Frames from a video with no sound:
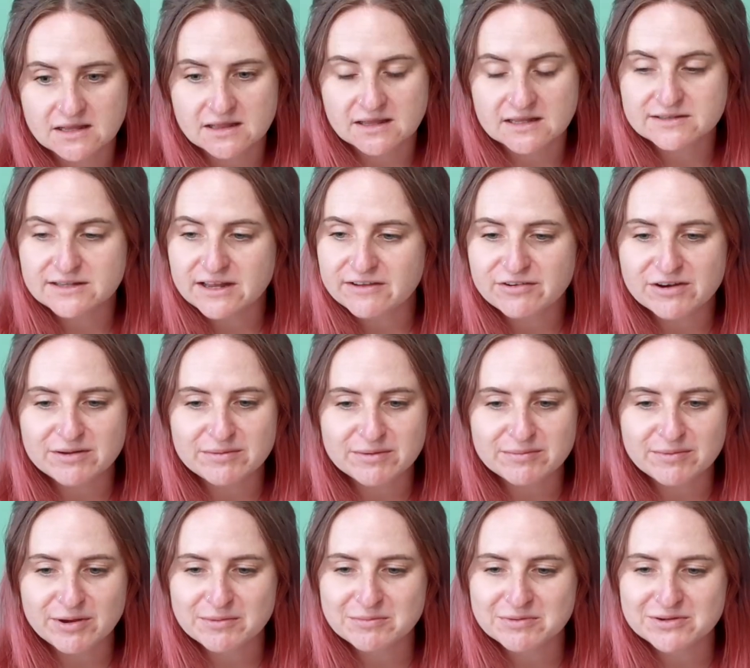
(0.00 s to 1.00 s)
There's definitely
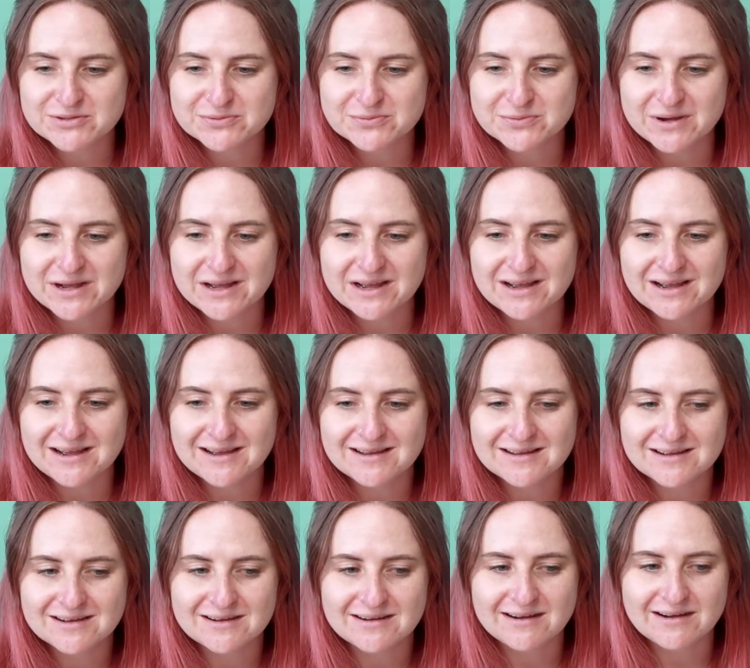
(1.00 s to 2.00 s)
moments where
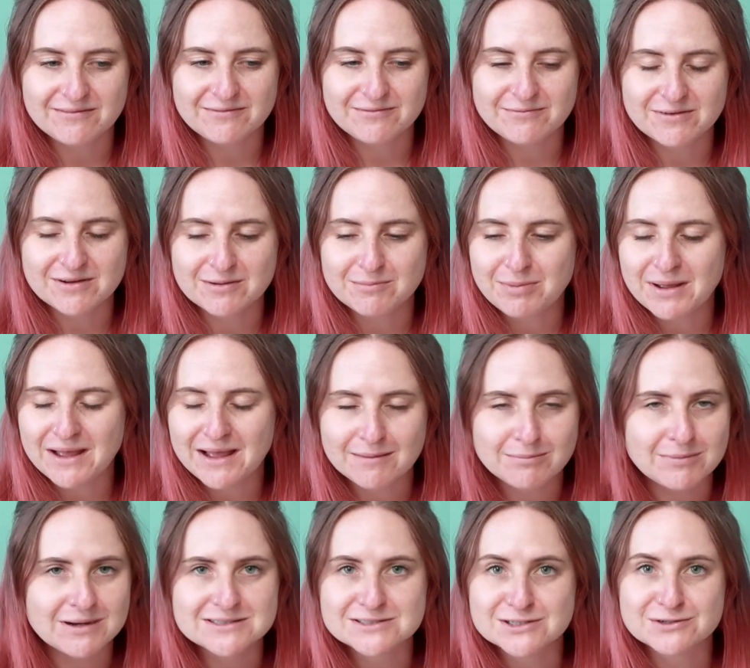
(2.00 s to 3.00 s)
I've
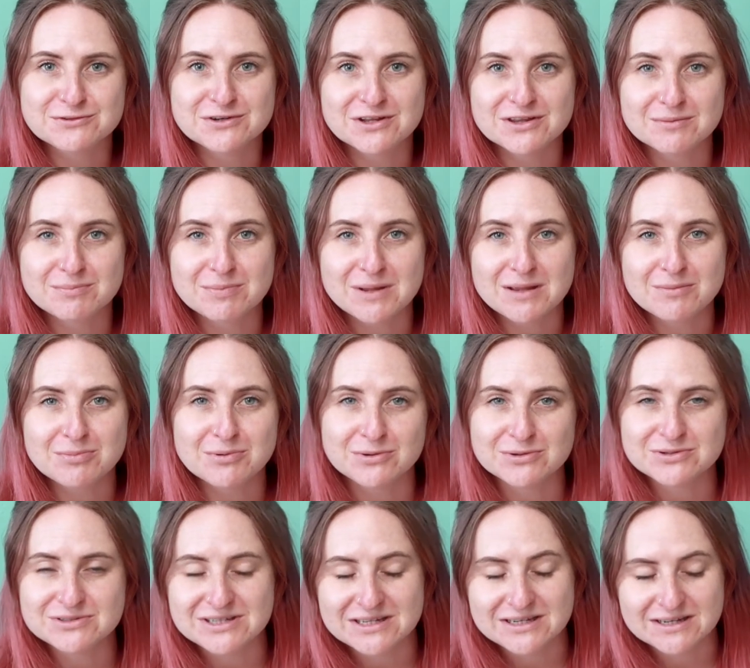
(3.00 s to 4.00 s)
compared myself to other people,
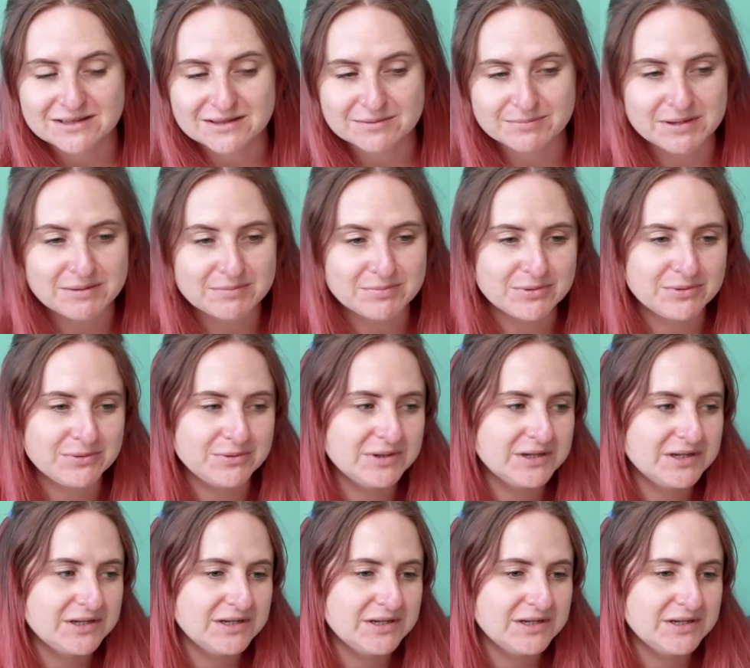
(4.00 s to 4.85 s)
seen other people